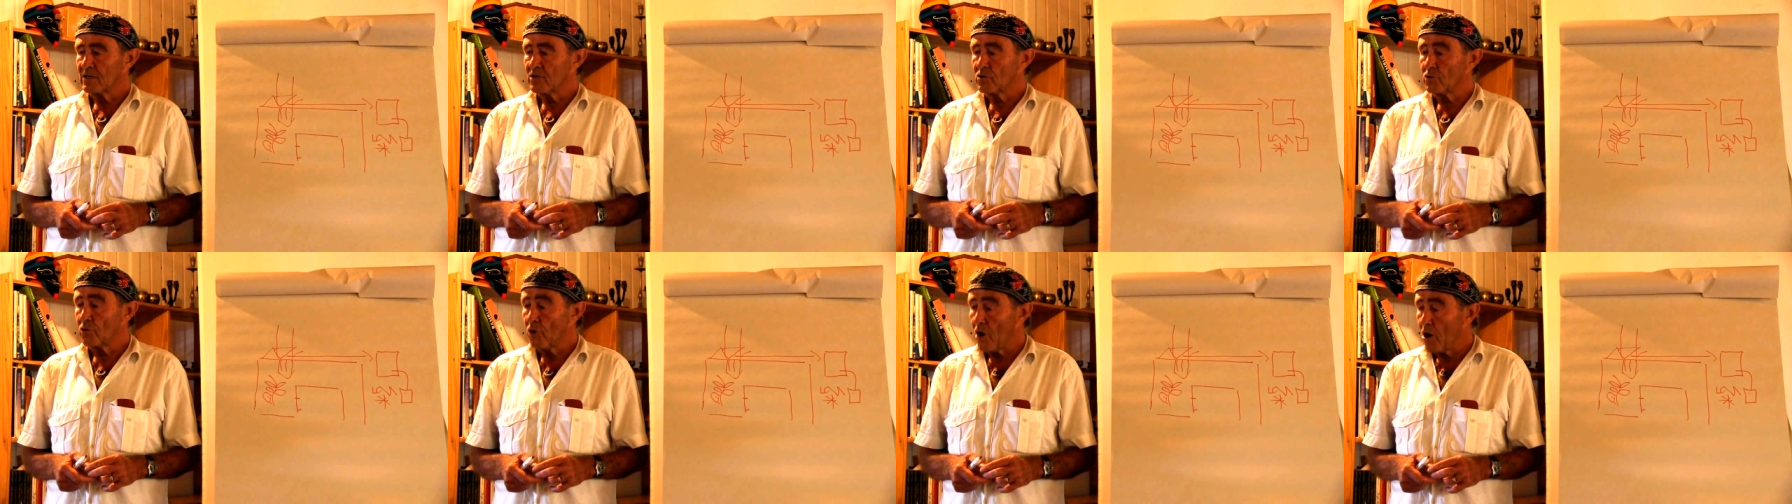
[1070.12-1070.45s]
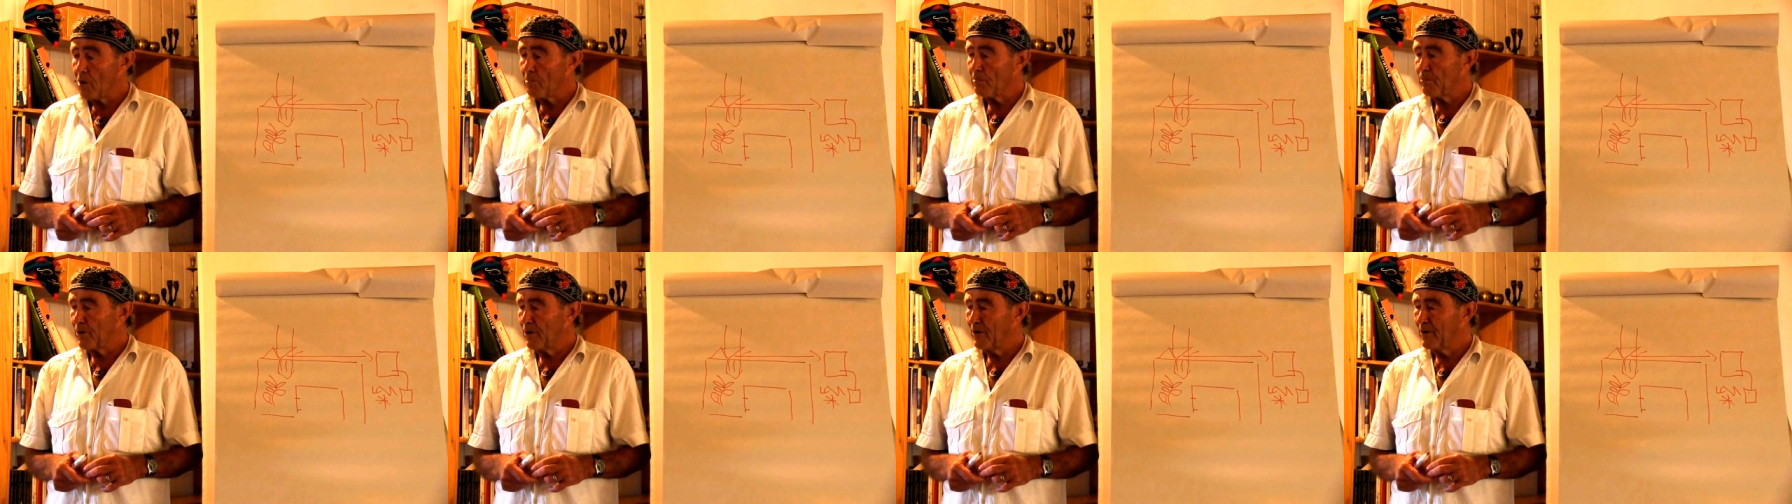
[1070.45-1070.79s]

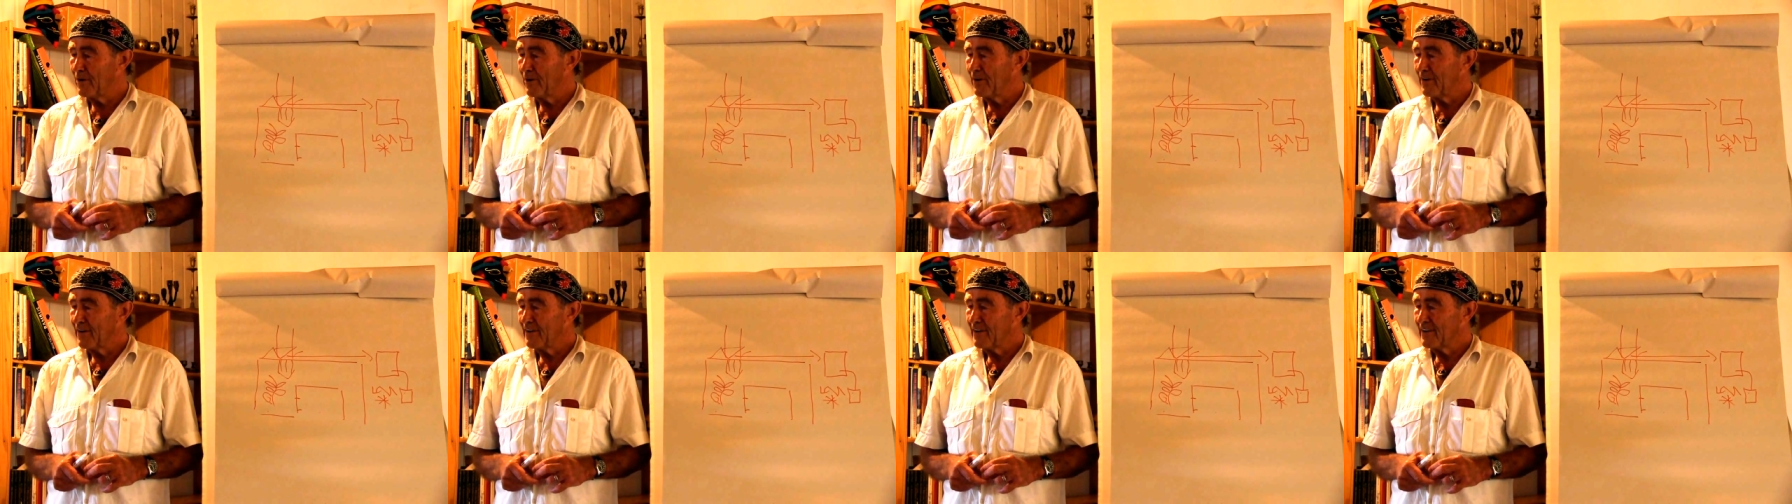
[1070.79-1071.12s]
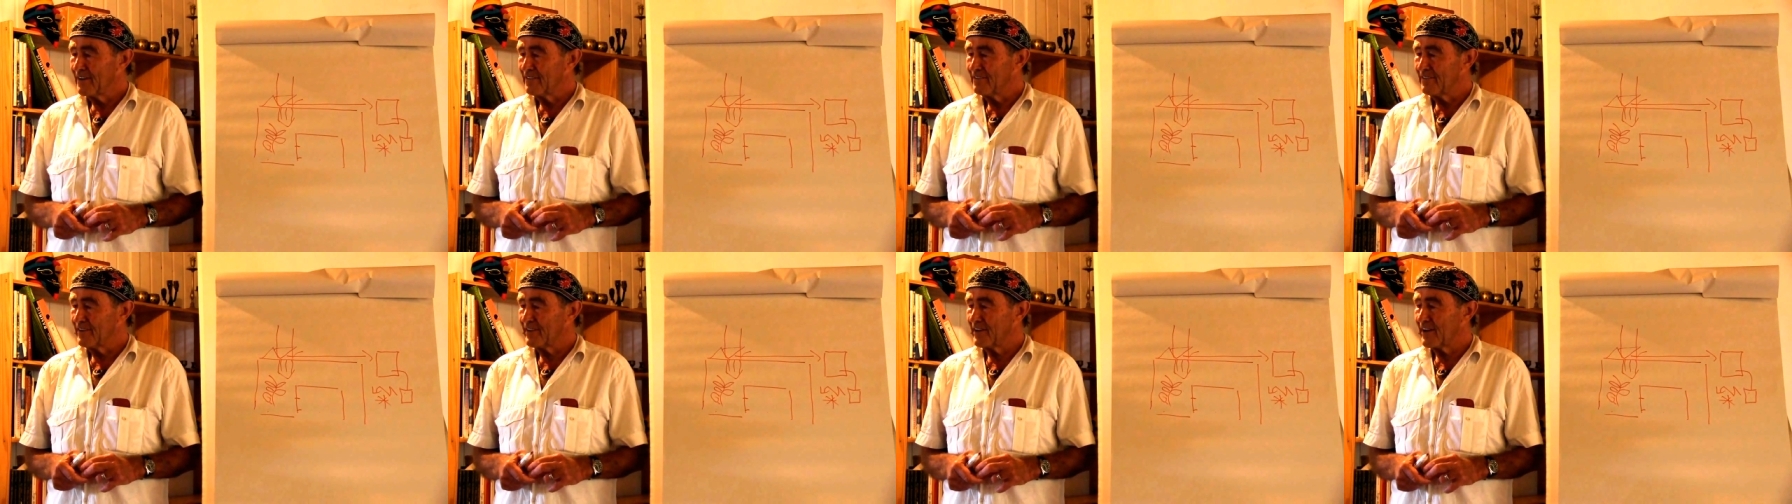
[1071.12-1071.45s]
crop,
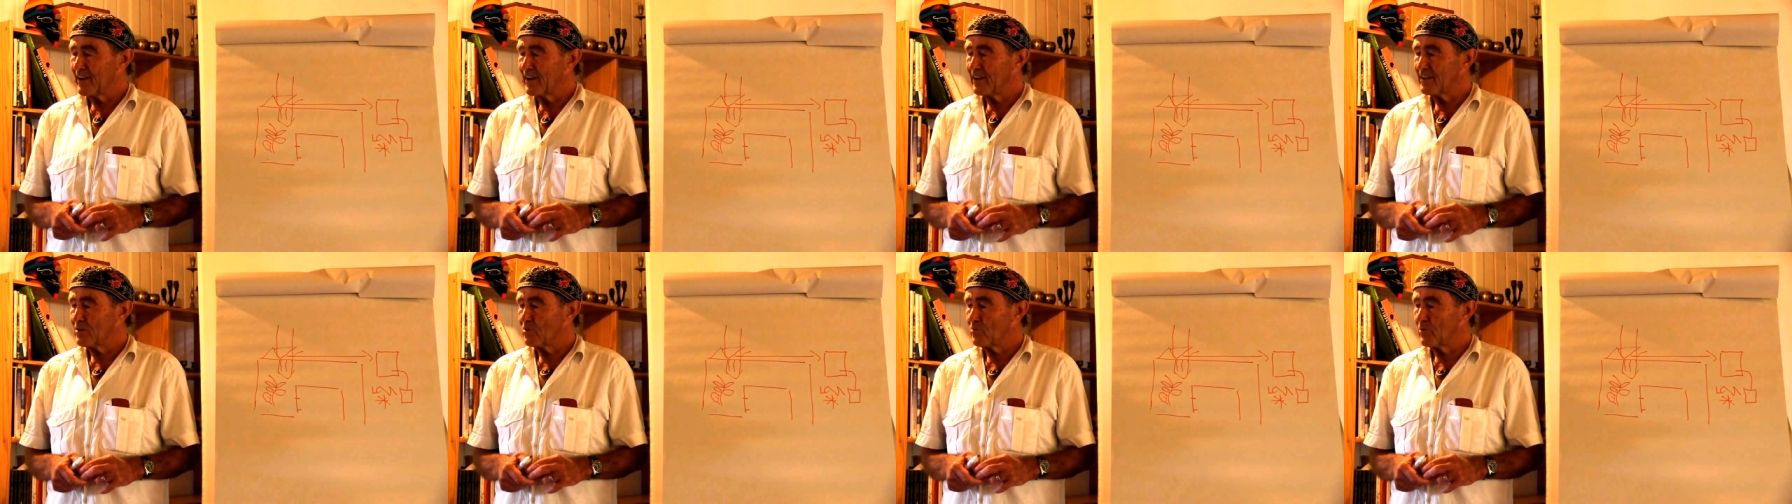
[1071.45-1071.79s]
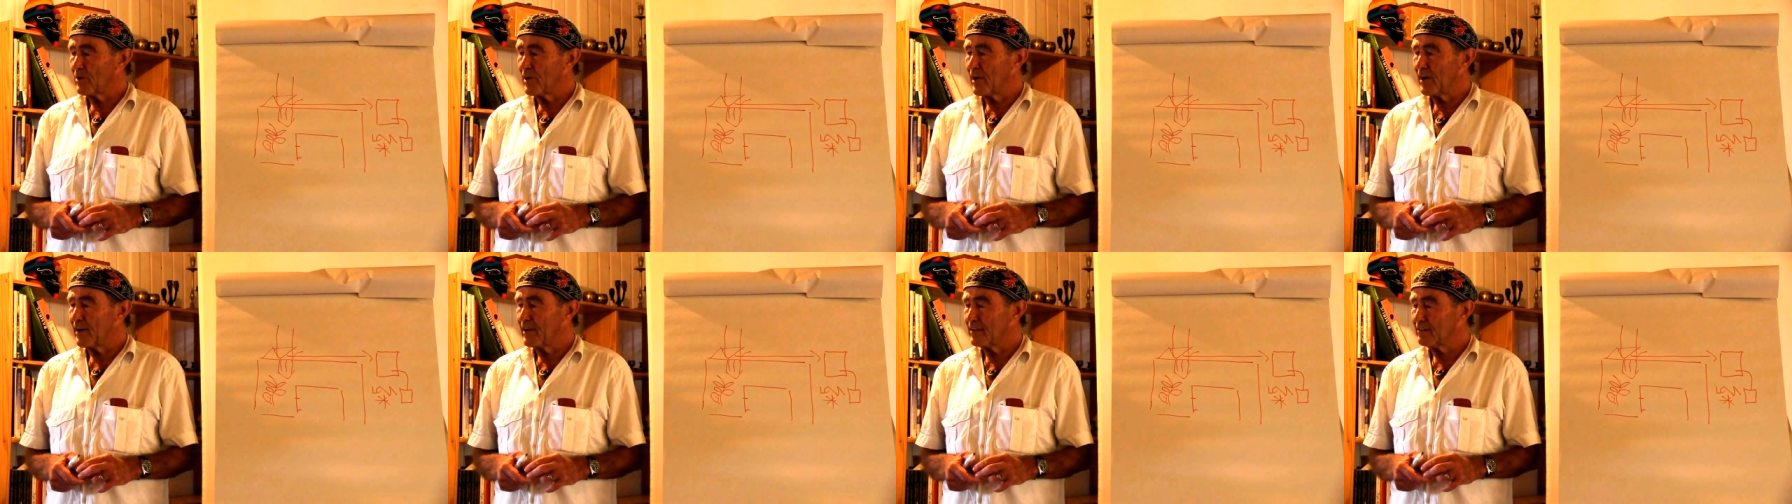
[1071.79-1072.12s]
we can
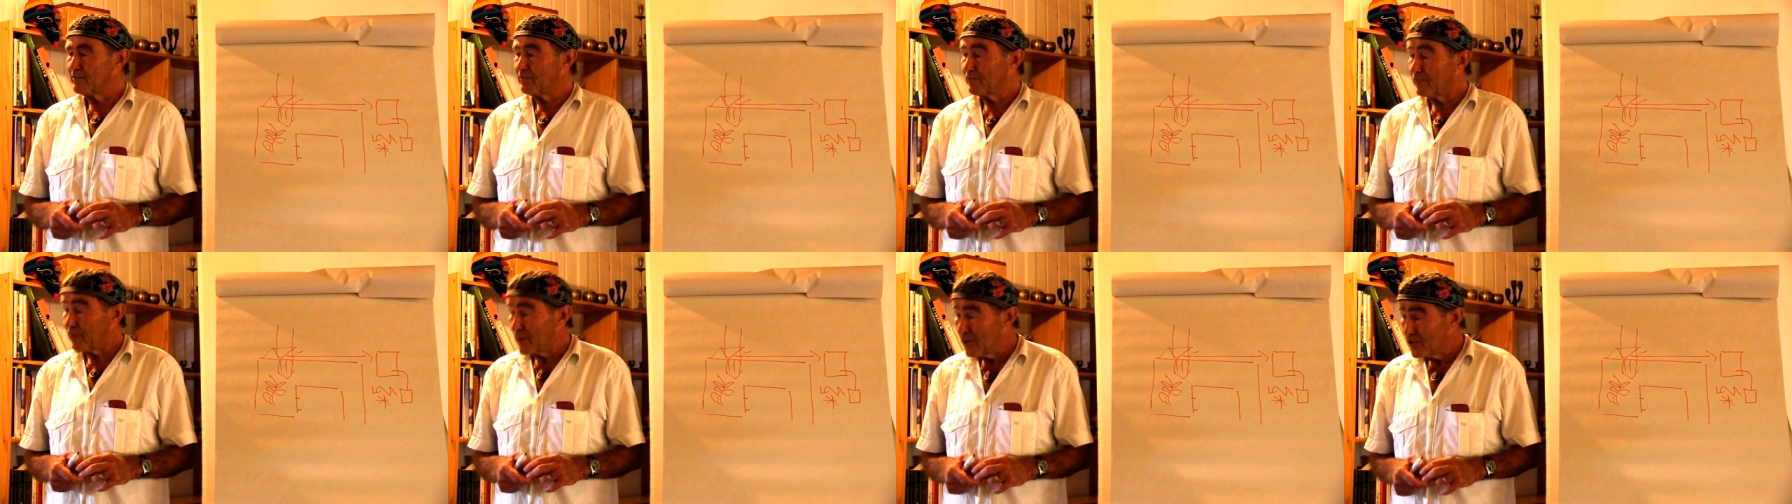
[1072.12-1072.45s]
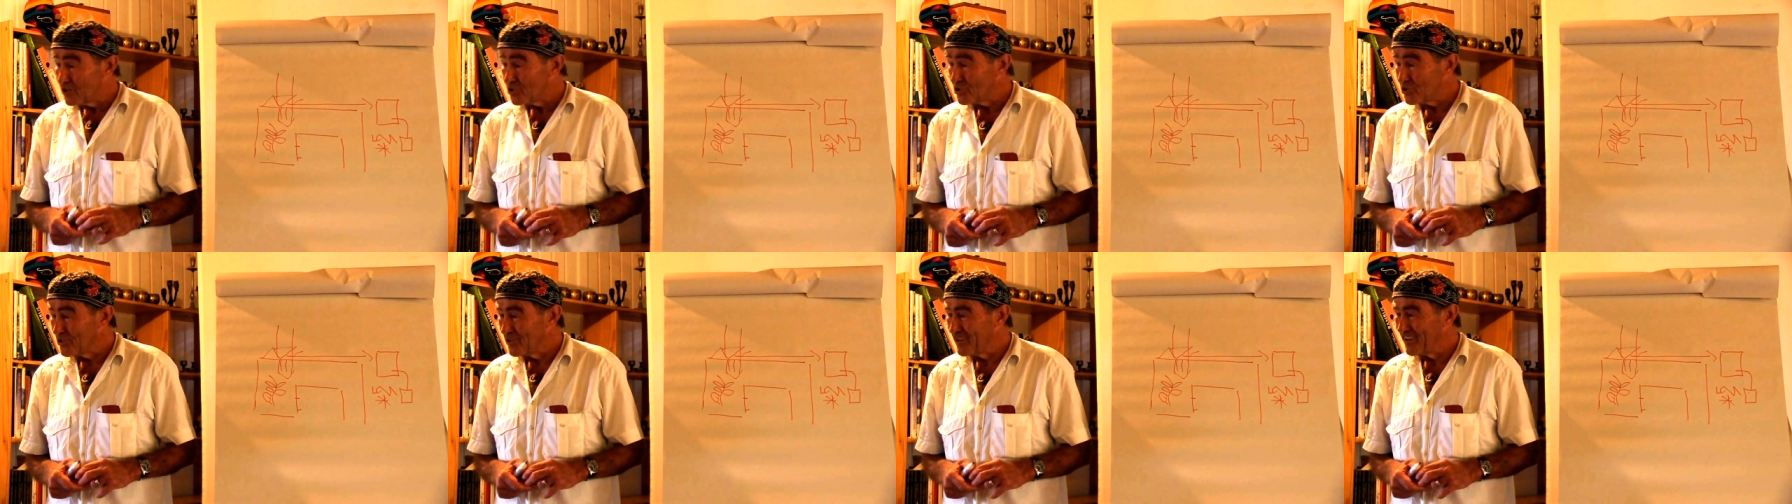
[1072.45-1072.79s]
create
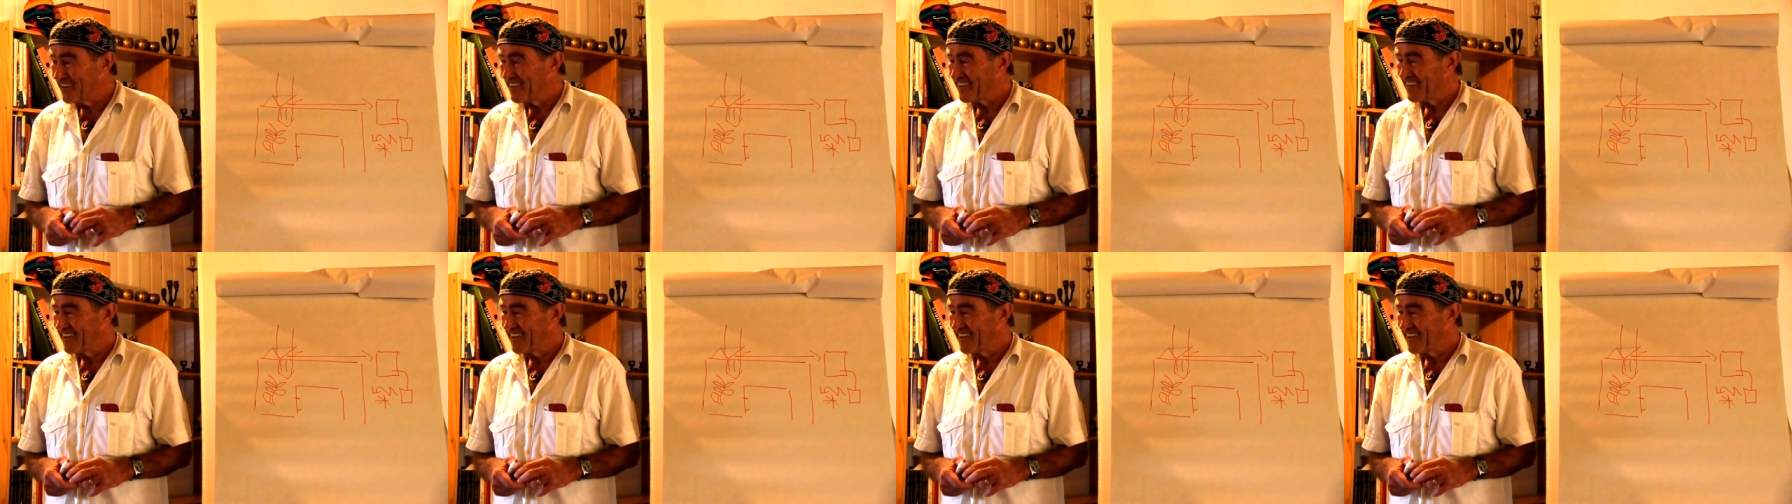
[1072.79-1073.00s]
fish,